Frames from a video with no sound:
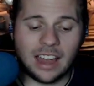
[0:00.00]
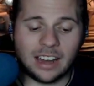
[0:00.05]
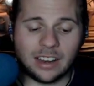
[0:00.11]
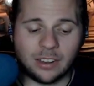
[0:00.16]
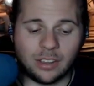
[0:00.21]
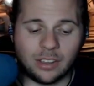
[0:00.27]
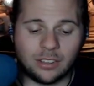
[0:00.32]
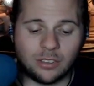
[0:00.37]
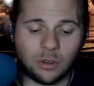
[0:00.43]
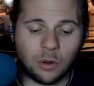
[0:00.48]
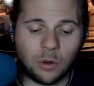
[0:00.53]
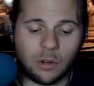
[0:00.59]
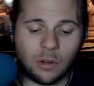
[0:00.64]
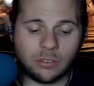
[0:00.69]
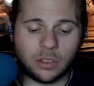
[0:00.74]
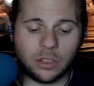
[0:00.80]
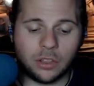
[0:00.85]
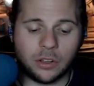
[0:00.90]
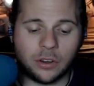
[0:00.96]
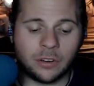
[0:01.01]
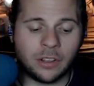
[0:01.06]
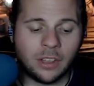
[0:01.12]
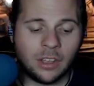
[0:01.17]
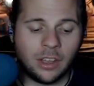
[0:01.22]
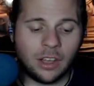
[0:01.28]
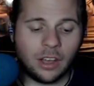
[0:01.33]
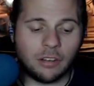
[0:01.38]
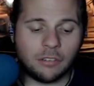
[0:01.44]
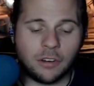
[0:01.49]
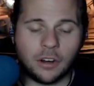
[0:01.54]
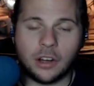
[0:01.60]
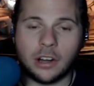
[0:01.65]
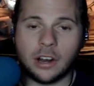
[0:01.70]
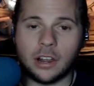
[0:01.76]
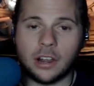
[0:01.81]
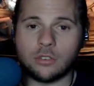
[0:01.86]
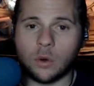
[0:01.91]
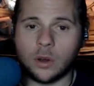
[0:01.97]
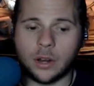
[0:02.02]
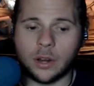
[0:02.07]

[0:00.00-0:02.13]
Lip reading: He took off clear, a very nice run